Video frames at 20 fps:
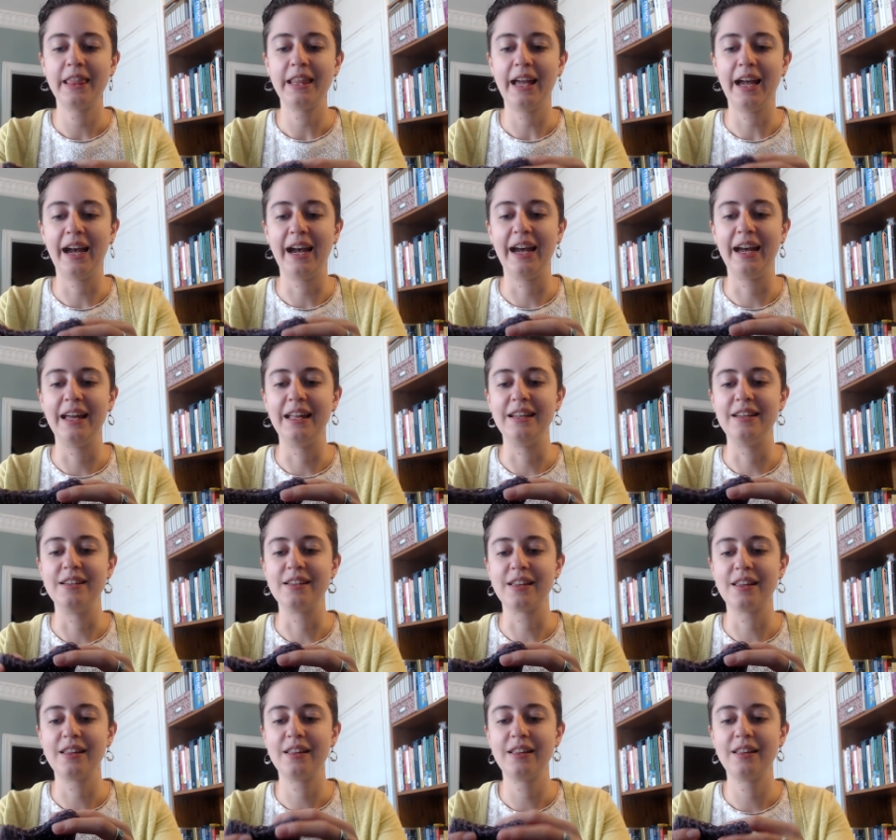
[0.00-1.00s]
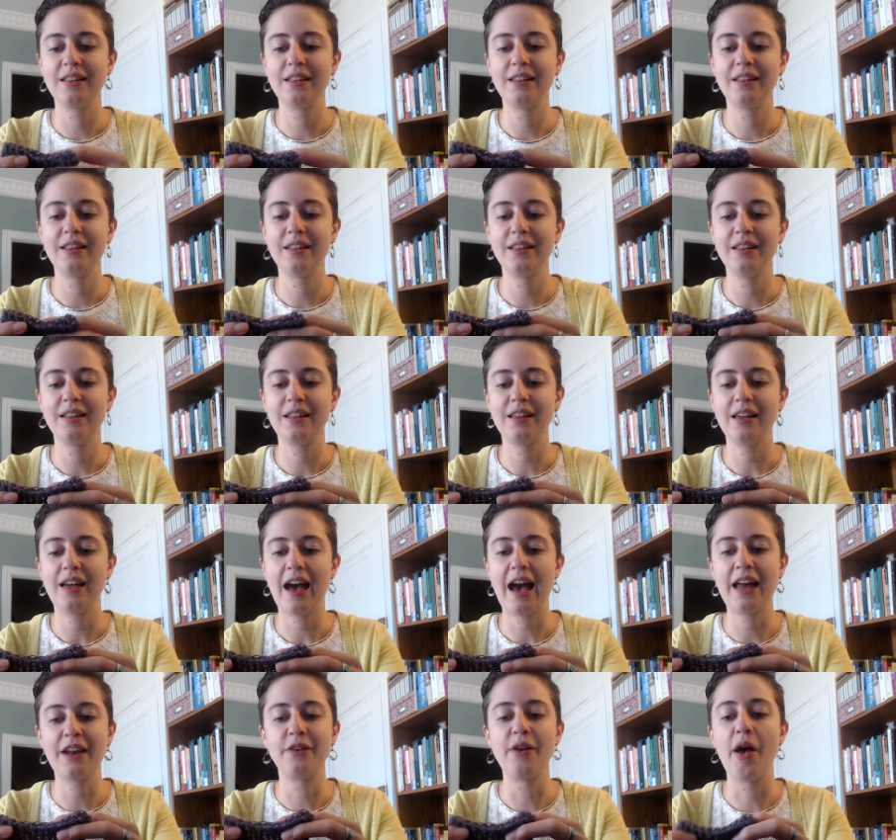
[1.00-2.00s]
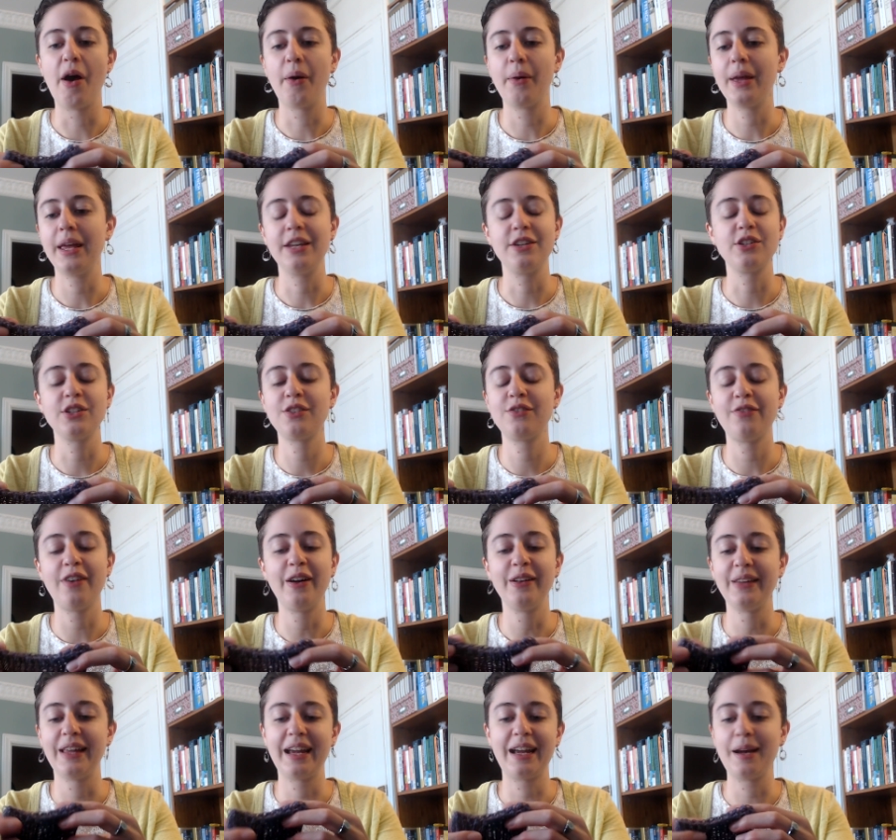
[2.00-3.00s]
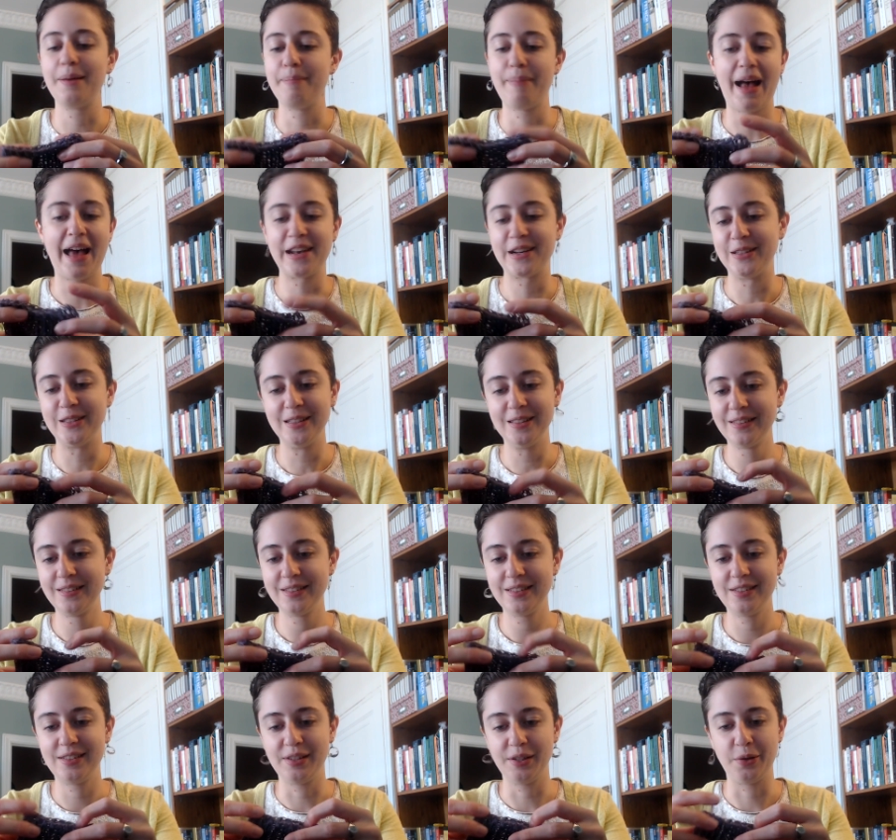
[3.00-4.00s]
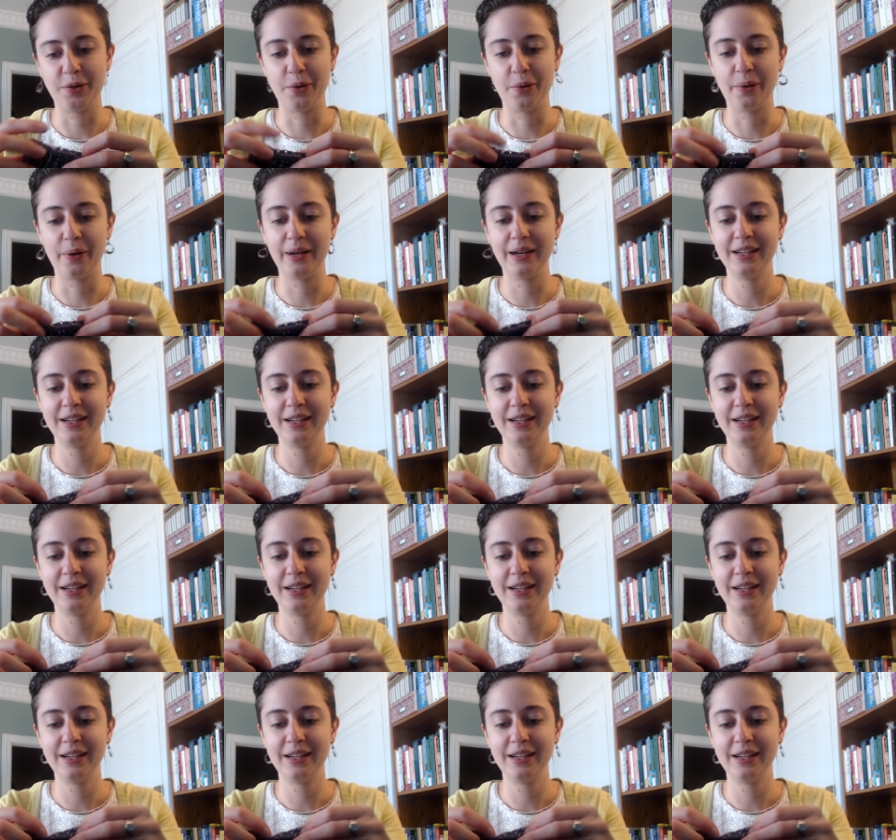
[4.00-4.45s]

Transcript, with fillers: And I don't know, it just felt like a battle to